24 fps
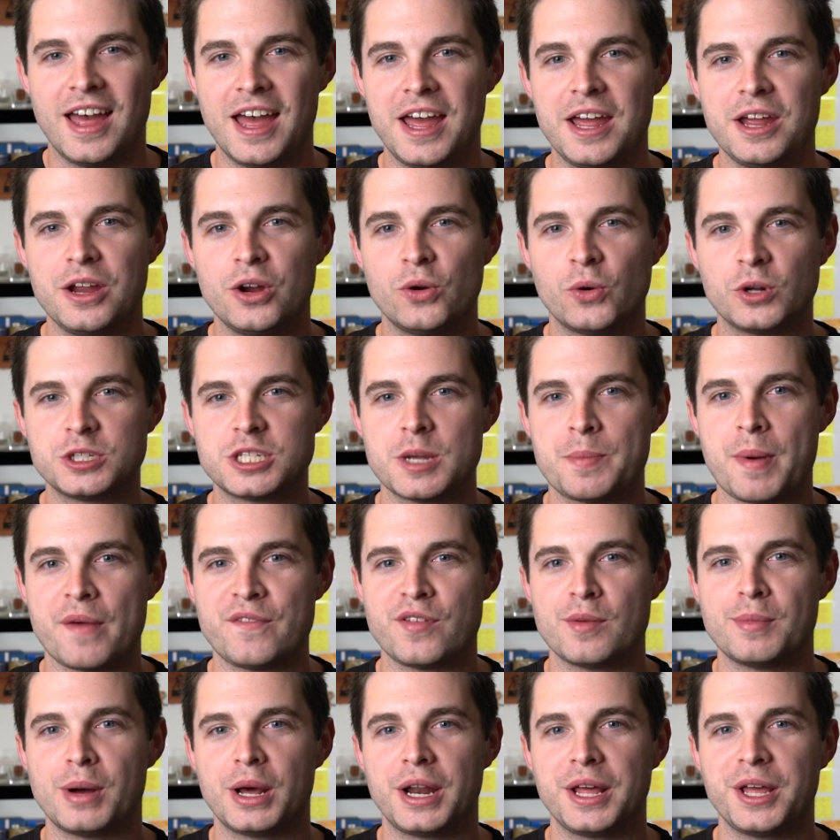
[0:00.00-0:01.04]
Hey, what's up
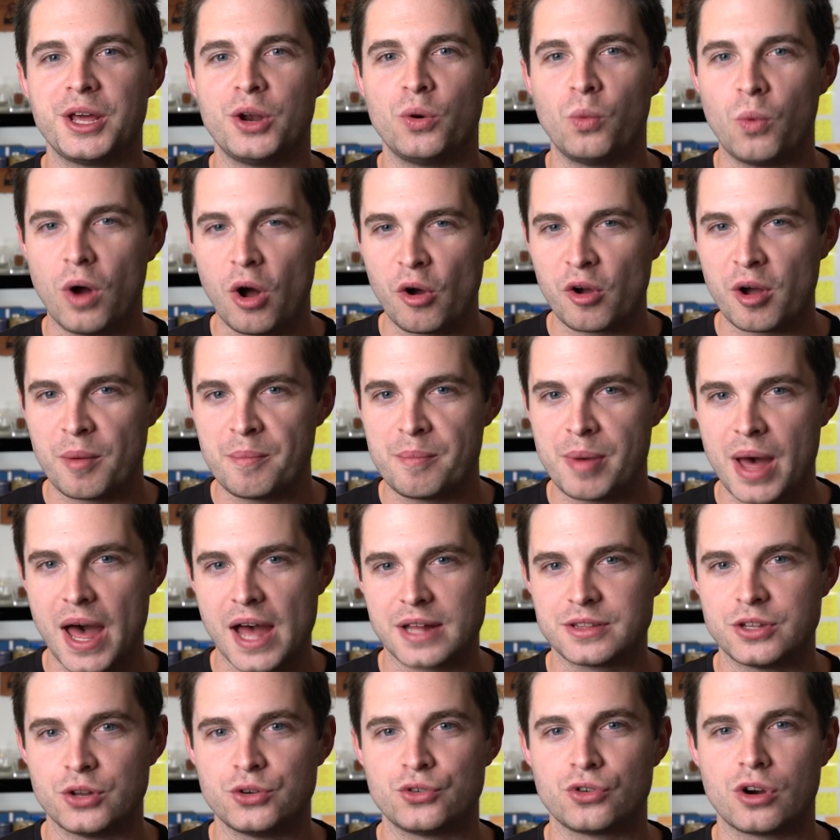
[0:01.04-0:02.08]
everybody, and welcome
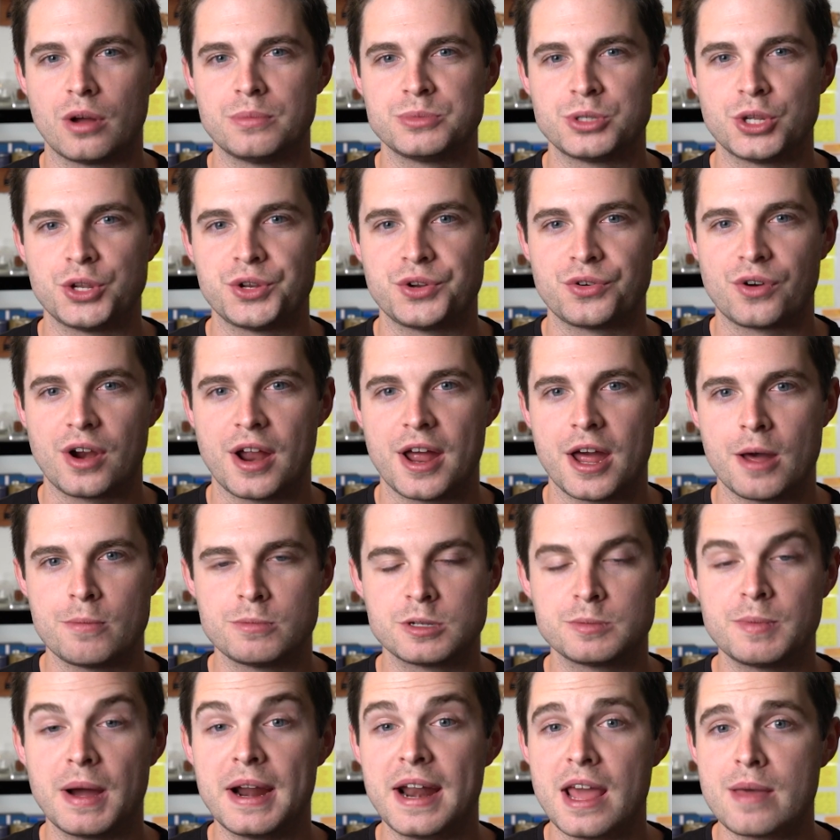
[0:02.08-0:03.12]
back to Drums and
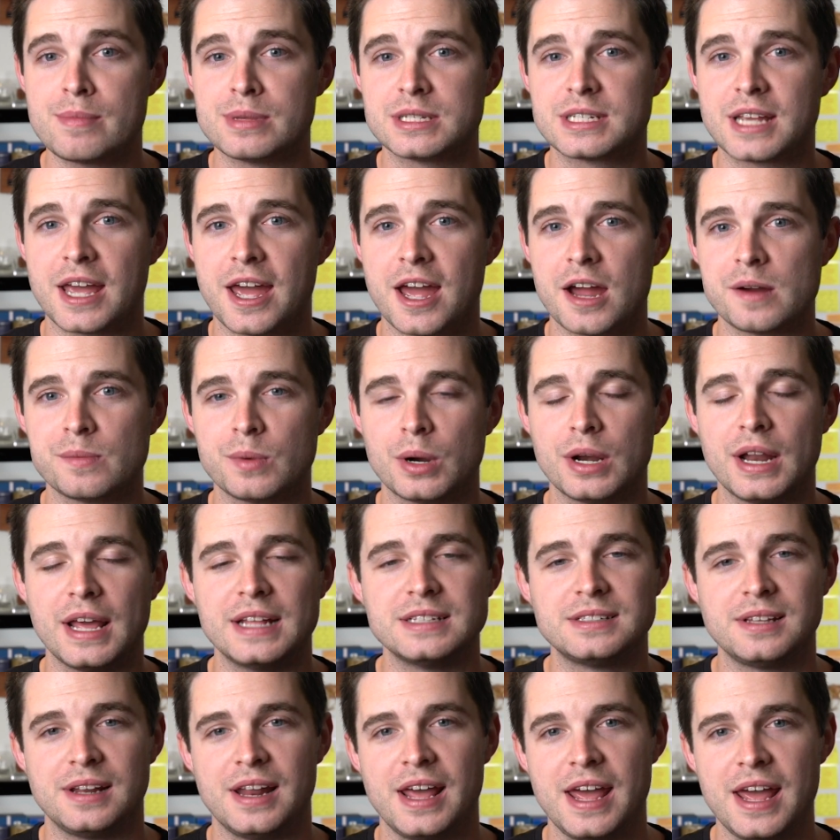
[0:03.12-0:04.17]
Drams. My name is Cameron,
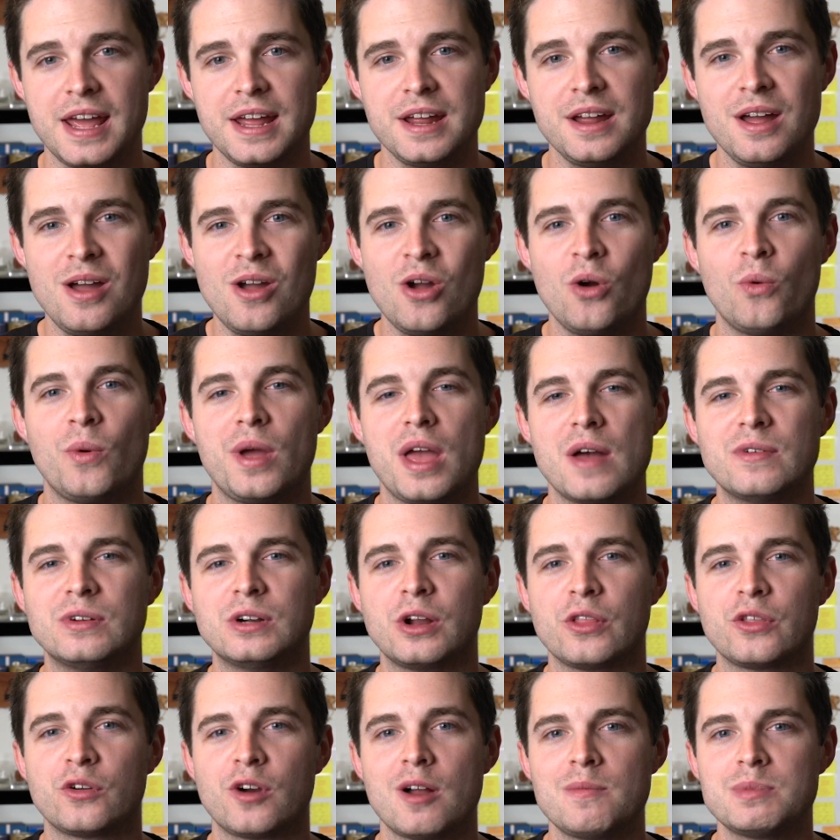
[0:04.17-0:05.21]
and today we have
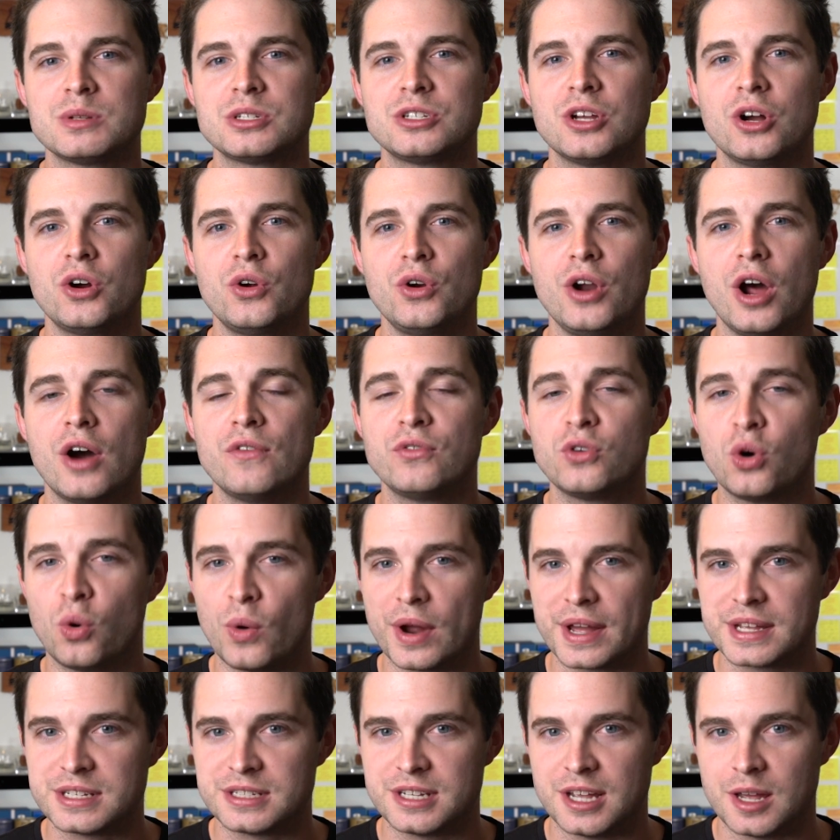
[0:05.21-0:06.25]
another episode of
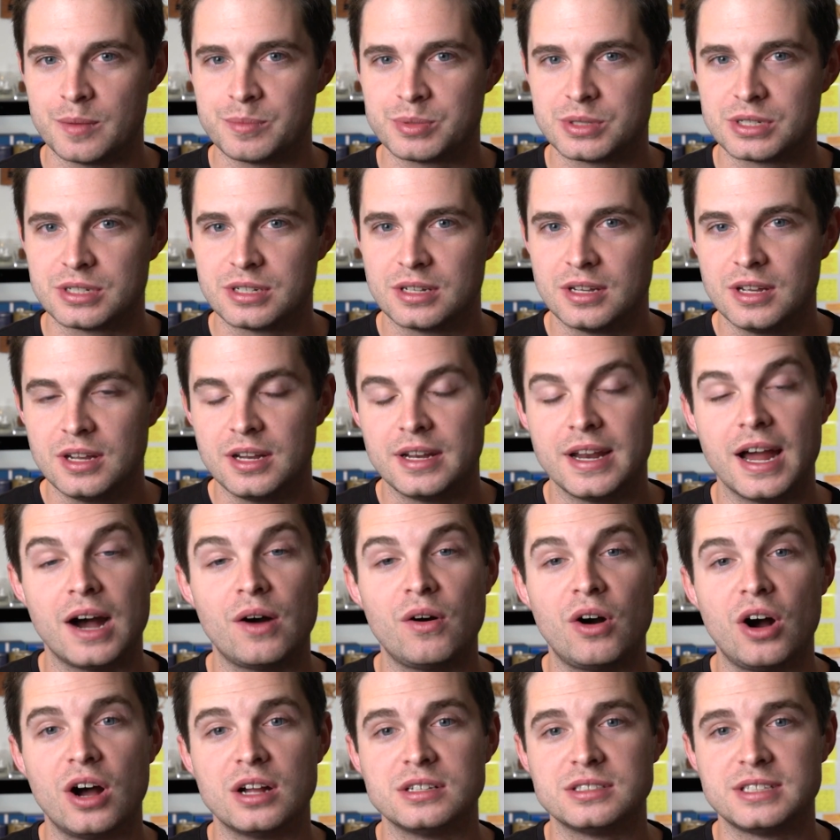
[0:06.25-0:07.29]
Quick Sips.
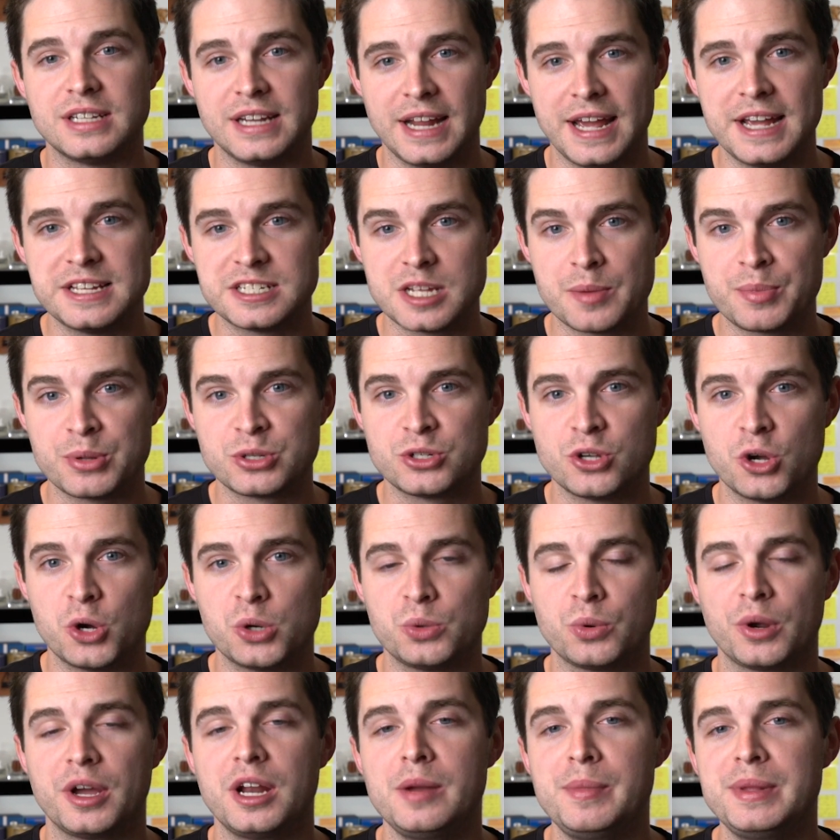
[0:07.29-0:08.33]
Now, on today's
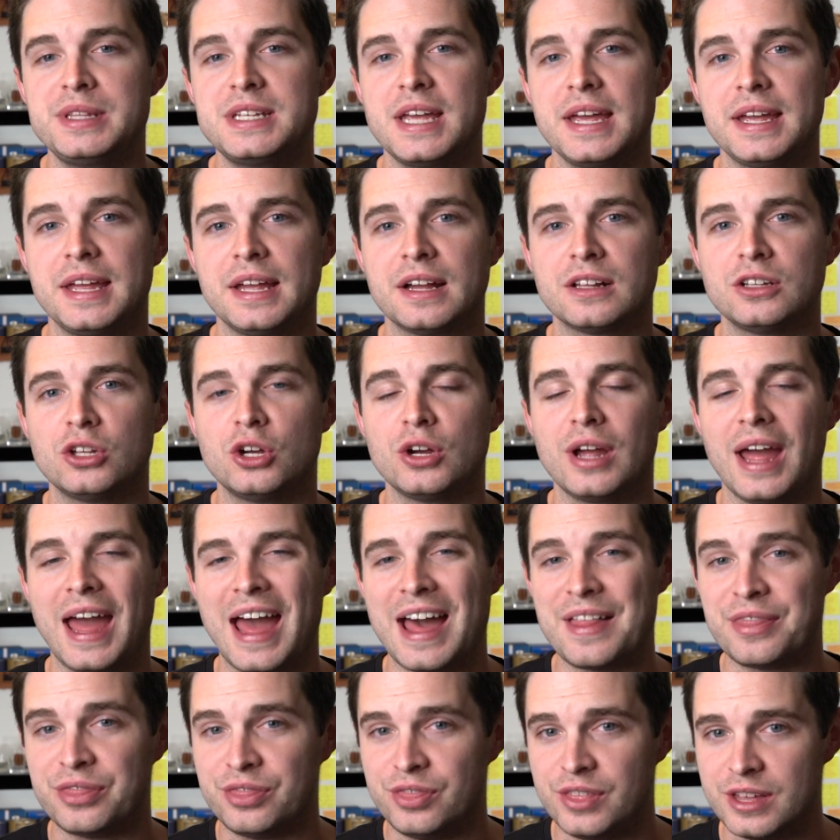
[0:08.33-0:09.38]
episode, we're going to be taking a look
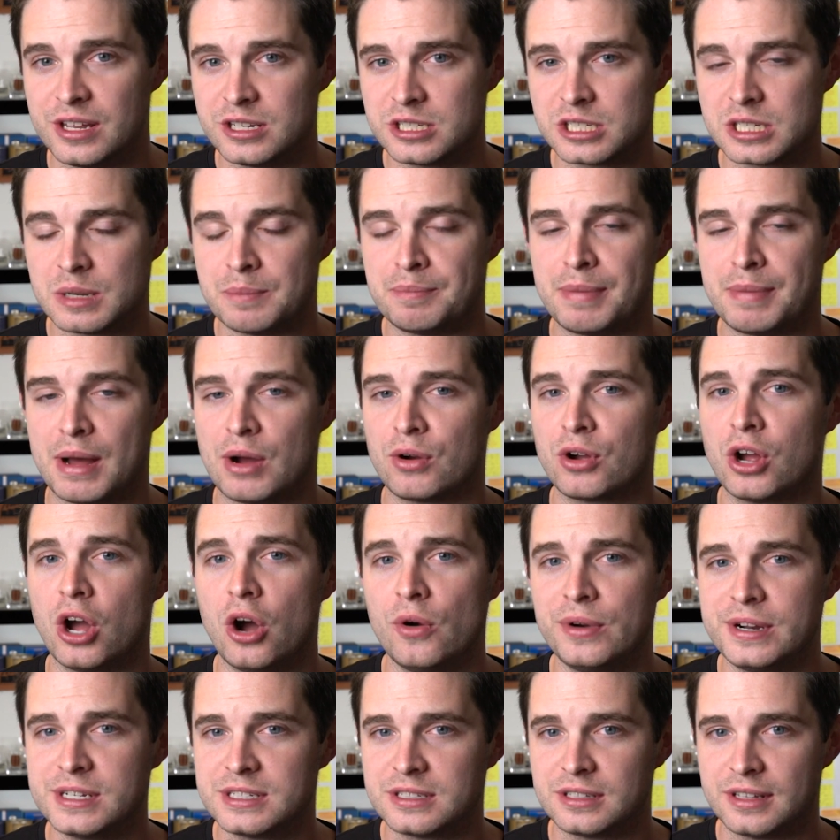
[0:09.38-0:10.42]
at this
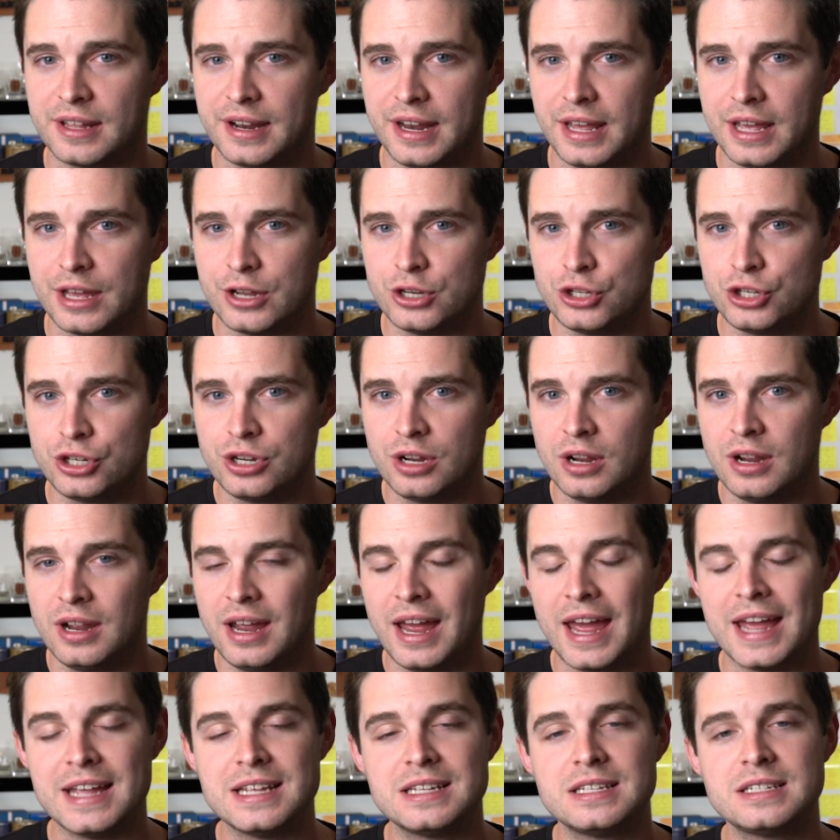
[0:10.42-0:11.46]
Balcones Lineage,
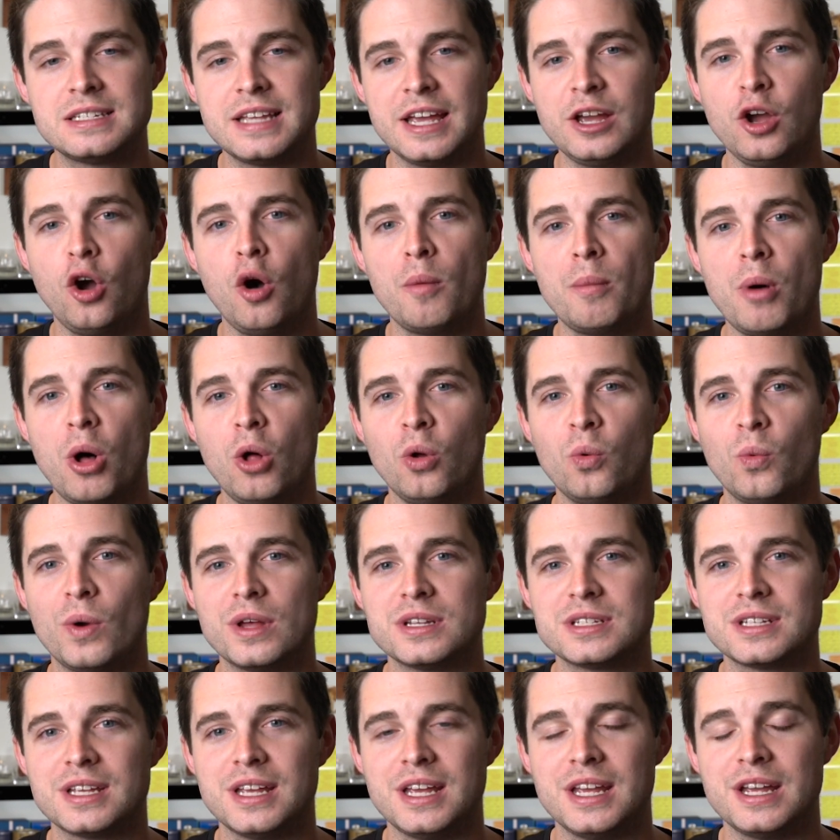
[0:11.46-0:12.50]
a single malt
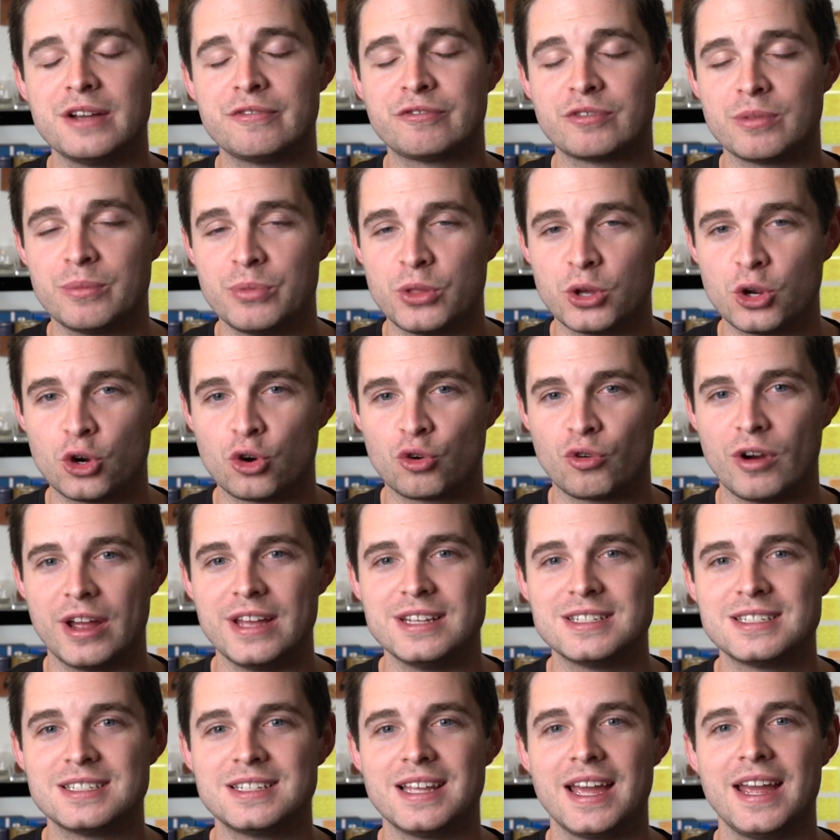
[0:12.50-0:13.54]
whiskey from the
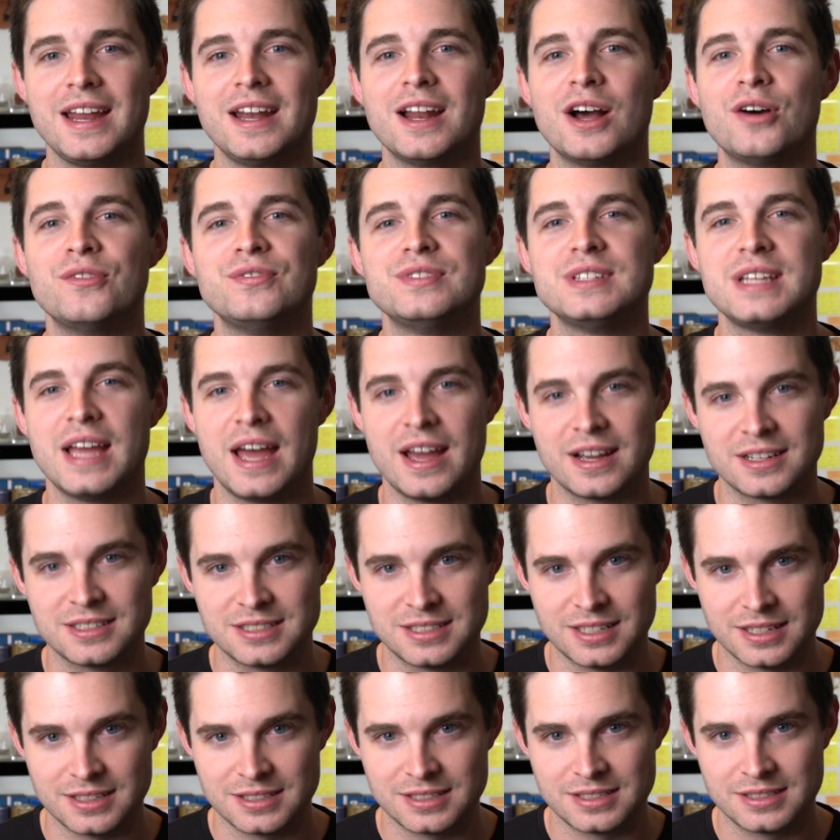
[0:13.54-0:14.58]
great state of
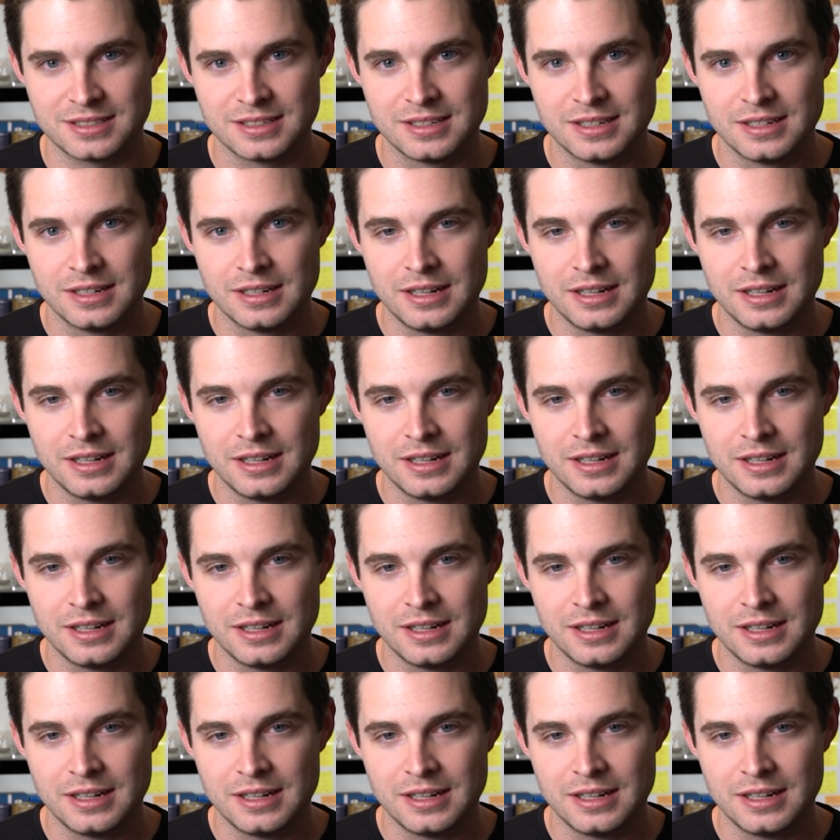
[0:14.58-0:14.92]
Texas.